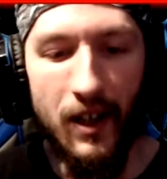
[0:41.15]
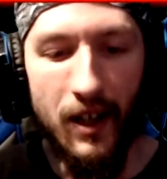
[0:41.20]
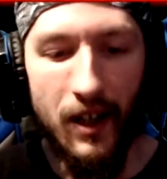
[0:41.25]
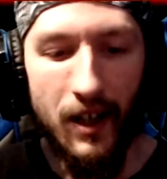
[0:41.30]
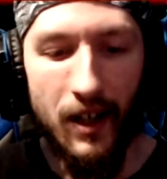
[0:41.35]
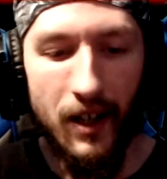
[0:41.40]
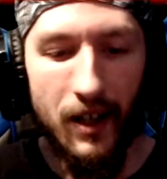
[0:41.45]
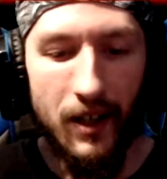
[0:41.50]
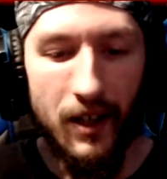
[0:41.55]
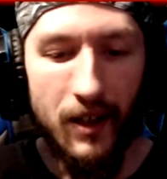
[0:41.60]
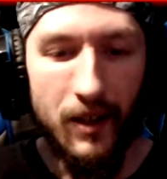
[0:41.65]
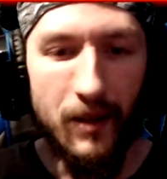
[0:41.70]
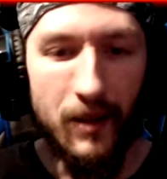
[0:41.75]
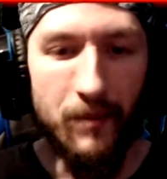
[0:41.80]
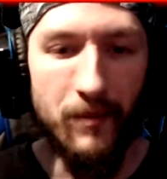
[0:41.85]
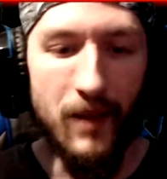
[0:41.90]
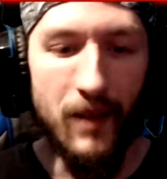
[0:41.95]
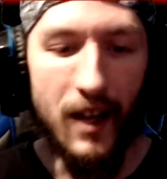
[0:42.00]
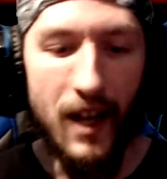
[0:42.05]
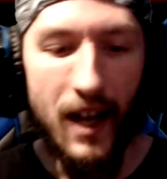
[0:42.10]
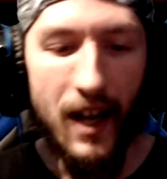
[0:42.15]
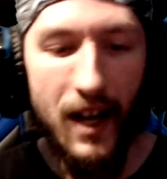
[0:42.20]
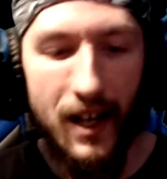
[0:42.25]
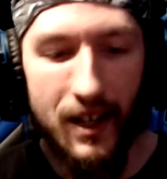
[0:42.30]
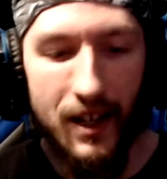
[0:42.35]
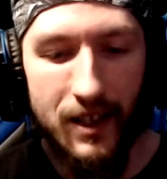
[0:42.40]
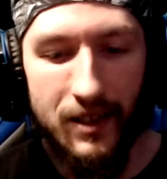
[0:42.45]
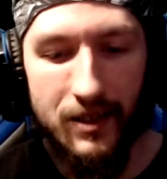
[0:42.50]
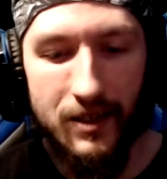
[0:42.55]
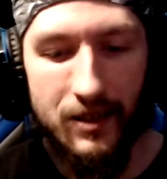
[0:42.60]
Um,
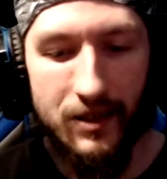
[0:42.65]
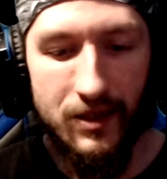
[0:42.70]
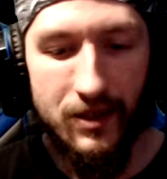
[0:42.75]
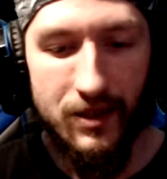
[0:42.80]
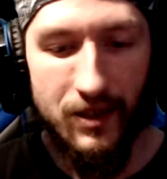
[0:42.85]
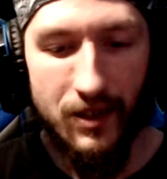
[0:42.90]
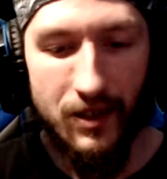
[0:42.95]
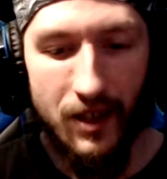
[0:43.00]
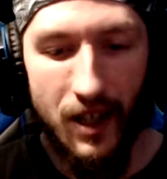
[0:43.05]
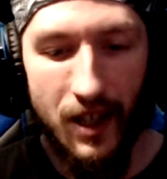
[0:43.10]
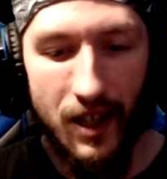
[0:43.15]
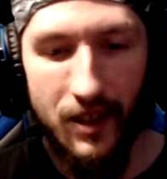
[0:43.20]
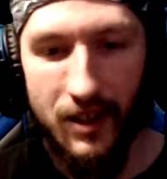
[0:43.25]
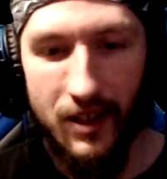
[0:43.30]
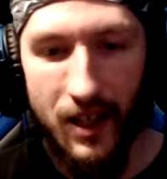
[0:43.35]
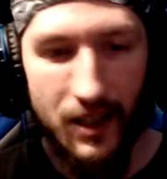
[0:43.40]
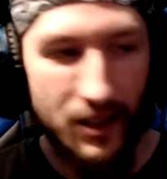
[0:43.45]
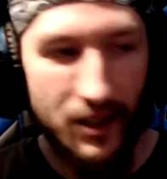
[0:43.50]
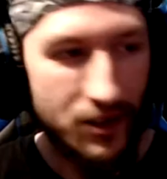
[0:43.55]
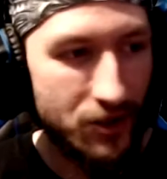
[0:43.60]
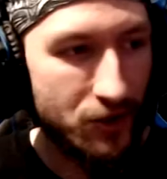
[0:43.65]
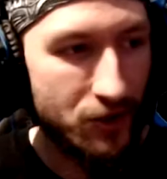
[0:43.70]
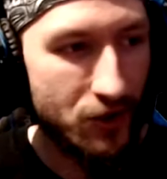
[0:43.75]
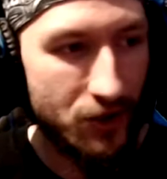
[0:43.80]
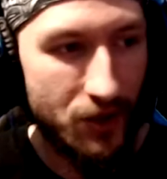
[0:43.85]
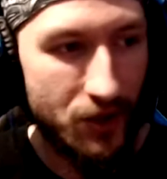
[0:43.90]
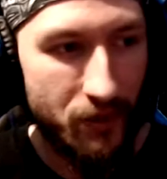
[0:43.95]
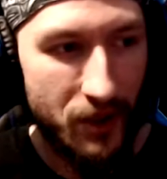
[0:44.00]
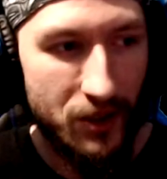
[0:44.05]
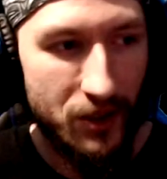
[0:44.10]
as, and, and this is
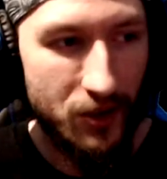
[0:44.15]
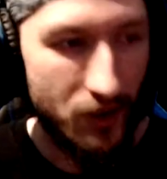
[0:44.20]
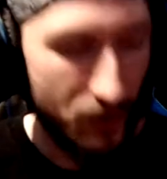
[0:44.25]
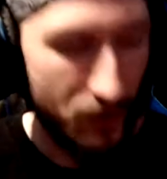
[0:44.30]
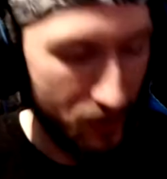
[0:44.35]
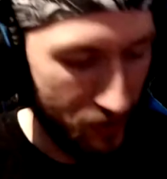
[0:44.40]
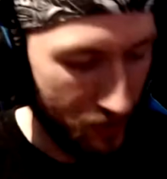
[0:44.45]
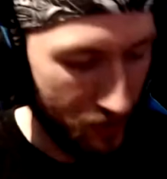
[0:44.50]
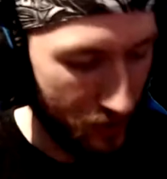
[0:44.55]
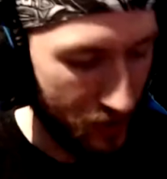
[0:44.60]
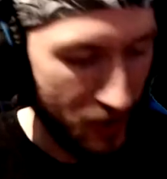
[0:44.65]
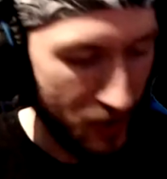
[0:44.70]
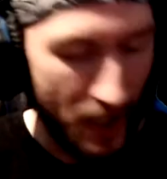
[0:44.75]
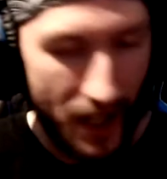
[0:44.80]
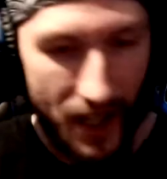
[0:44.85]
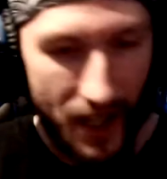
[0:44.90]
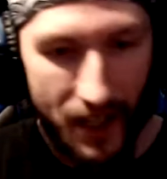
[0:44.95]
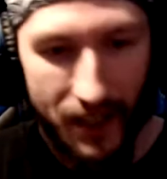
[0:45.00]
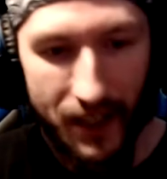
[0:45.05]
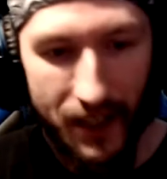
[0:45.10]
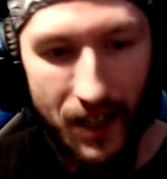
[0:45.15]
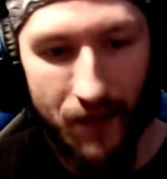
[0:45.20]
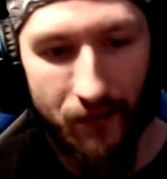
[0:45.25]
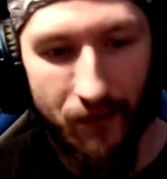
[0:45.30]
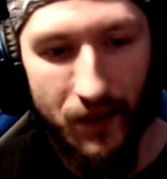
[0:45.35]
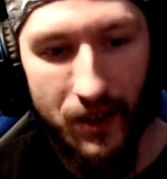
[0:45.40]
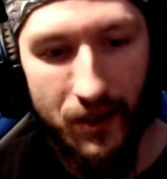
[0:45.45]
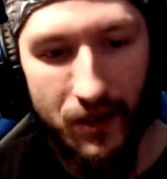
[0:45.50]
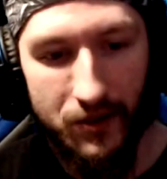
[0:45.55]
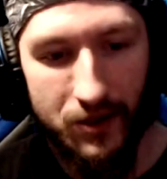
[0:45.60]
just going to be a total just hangout
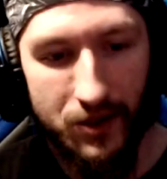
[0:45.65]
video.